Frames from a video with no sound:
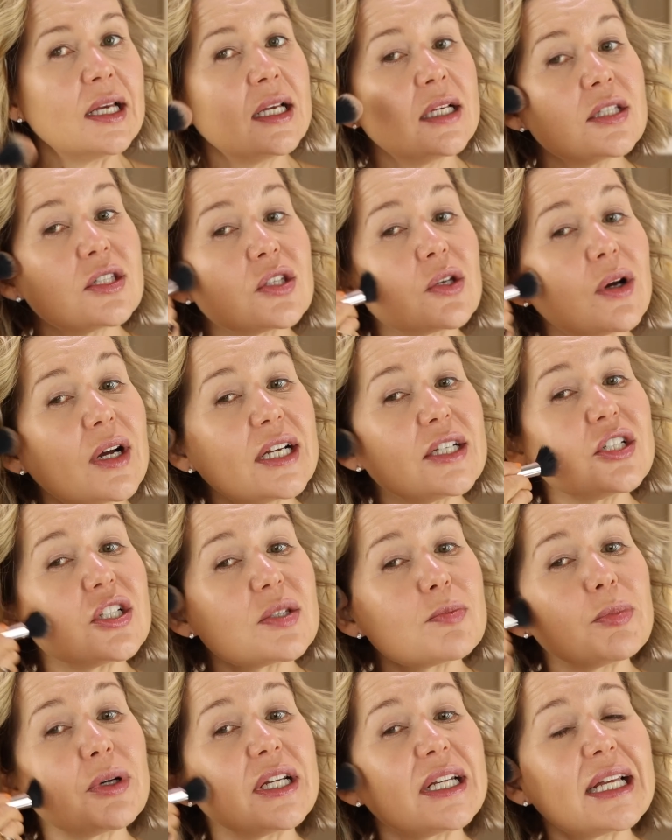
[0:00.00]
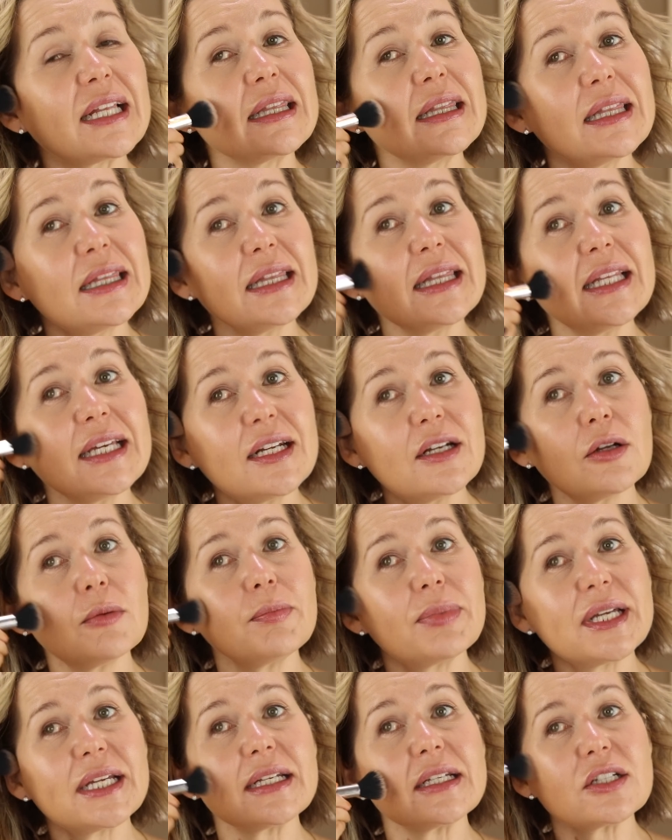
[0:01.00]
So I just put a little
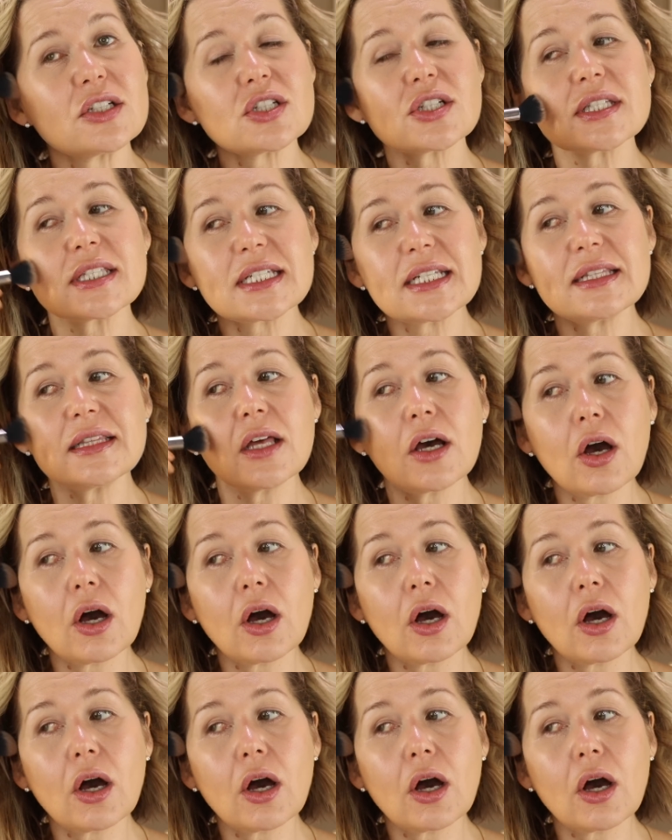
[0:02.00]
bit just in the